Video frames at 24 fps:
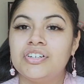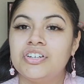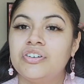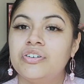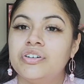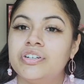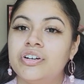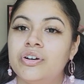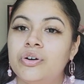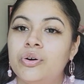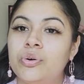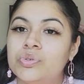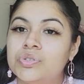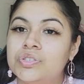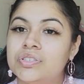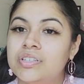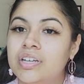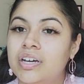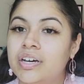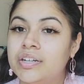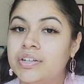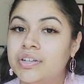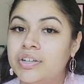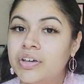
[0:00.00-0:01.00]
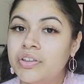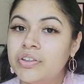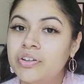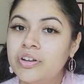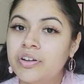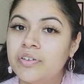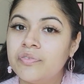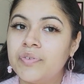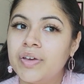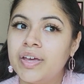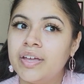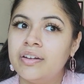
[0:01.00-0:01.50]
going to host another
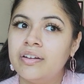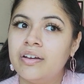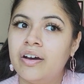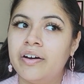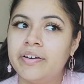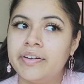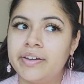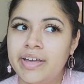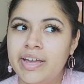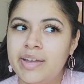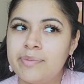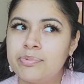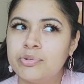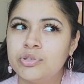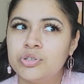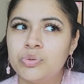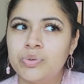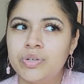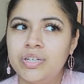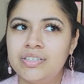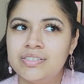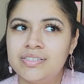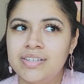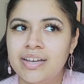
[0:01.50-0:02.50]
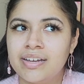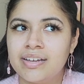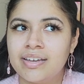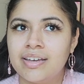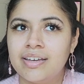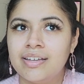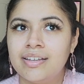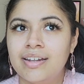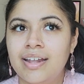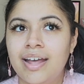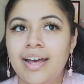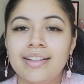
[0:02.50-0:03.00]
event on April
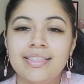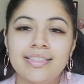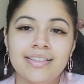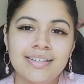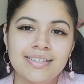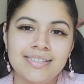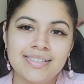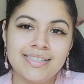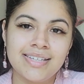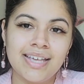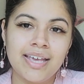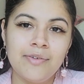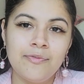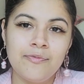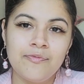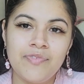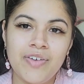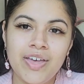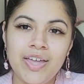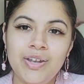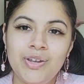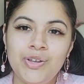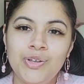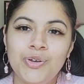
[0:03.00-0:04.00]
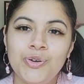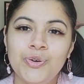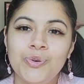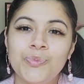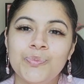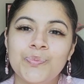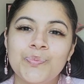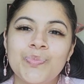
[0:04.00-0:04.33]
22nd at this same venue.